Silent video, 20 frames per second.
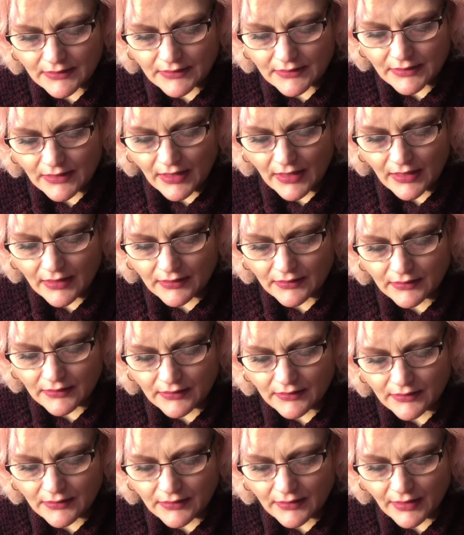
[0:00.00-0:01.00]

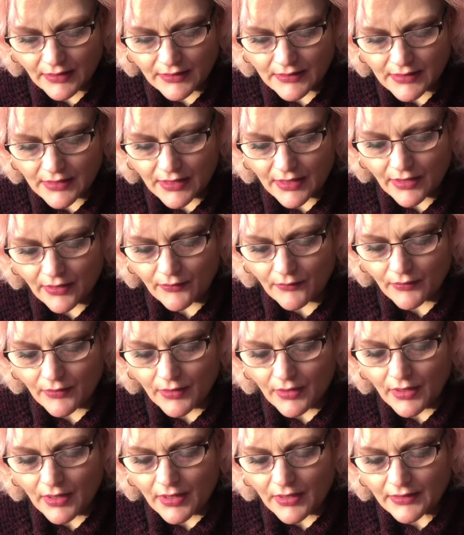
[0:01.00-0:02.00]
Sanatio
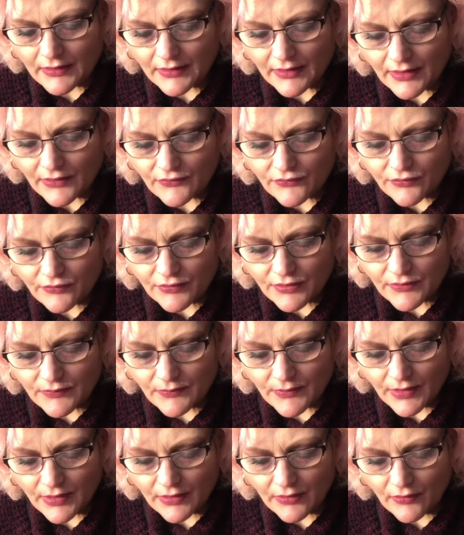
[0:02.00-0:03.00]
Natural
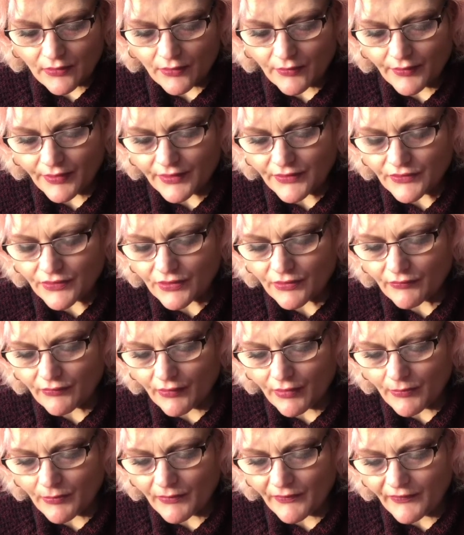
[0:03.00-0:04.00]
Sweet Orange
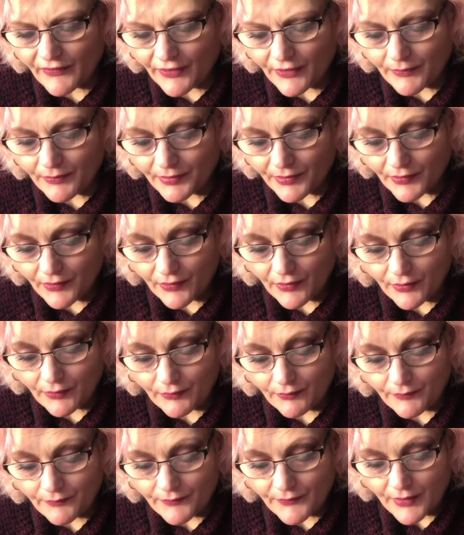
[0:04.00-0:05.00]
Aromatherapy
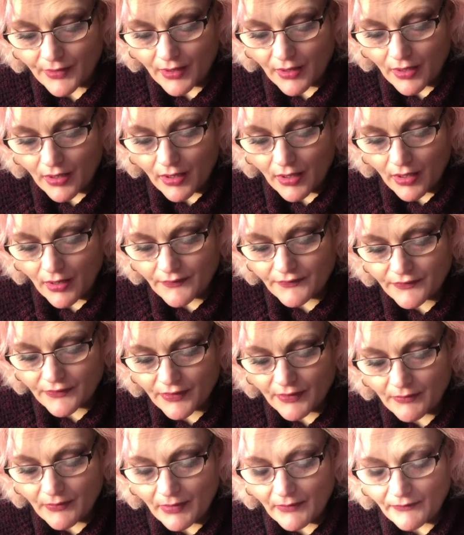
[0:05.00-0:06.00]
Oil. After
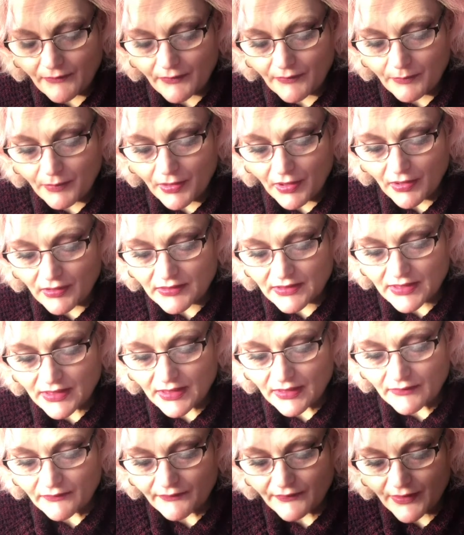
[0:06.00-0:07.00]
a month of
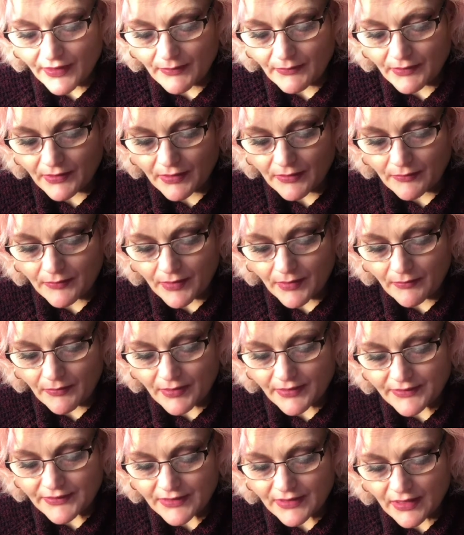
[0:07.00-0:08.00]
partying, family
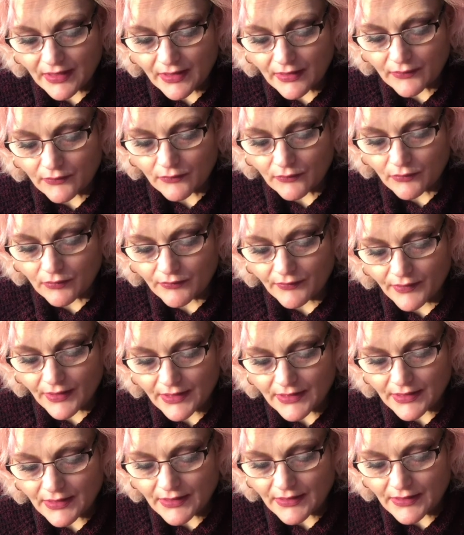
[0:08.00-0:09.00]
commitments and
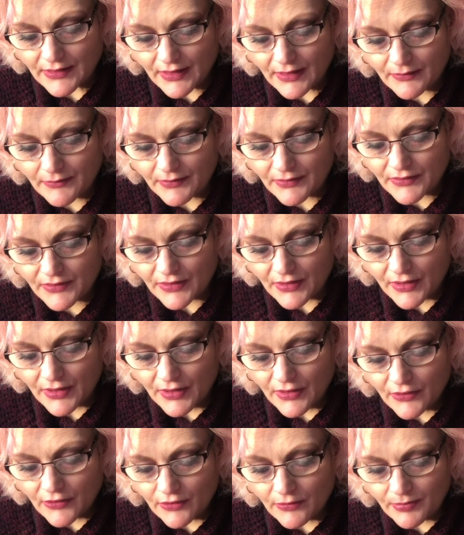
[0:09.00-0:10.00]
all-around entertainments,
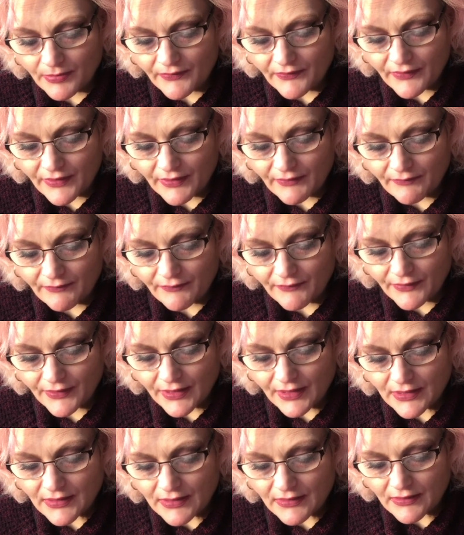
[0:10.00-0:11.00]
you'll be forgiven for
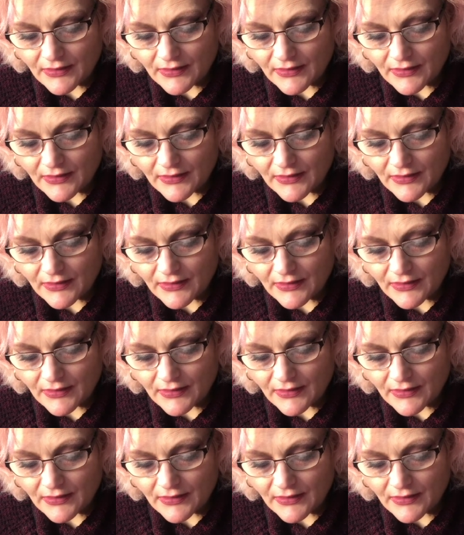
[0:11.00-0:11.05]
needing